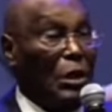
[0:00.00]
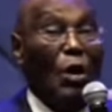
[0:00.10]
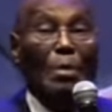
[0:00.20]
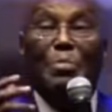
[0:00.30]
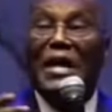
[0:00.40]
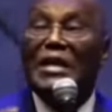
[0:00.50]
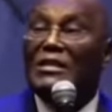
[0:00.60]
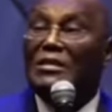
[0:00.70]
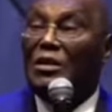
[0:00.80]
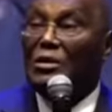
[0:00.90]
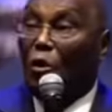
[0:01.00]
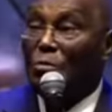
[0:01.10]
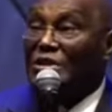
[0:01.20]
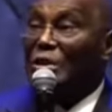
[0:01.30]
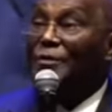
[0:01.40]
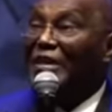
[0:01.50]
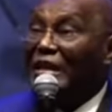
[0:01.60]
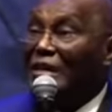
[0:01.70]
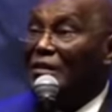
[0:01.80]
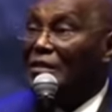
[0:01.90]
They were based on
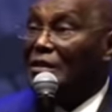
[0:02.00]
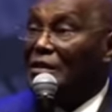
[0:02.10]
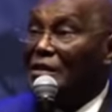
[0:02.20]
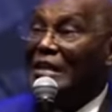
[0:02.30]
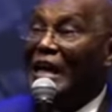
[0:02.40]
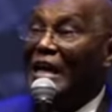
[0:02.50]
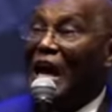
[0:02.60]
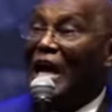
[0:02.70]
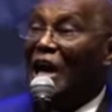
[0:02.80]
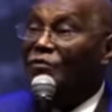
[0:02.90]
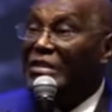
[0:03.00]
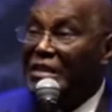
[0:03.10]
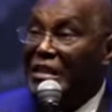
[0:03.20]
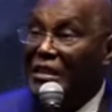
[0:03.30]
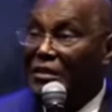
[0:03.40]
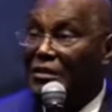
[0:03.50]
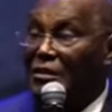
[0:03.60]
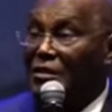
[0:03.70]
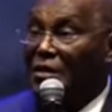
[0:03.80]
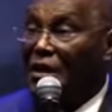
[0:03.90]
something that I have seen,
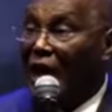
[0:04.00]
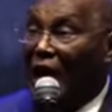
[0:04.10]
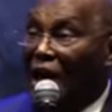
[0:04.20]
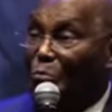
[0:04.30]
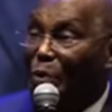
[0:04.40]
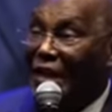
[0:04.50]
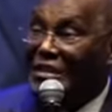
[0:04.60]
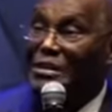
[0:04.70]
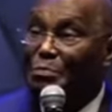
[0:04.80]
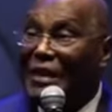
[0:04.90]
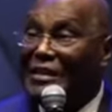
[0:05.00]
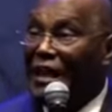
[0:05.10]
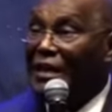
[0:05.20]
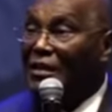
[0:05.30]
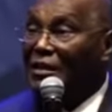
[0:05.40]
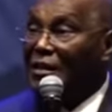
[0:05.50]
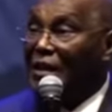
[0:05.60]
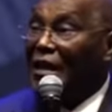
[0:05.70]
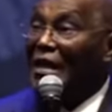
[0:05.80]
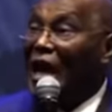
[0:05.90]
I have participated,
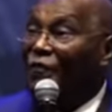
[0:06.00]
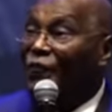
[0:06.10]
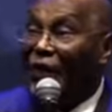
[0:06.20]
and I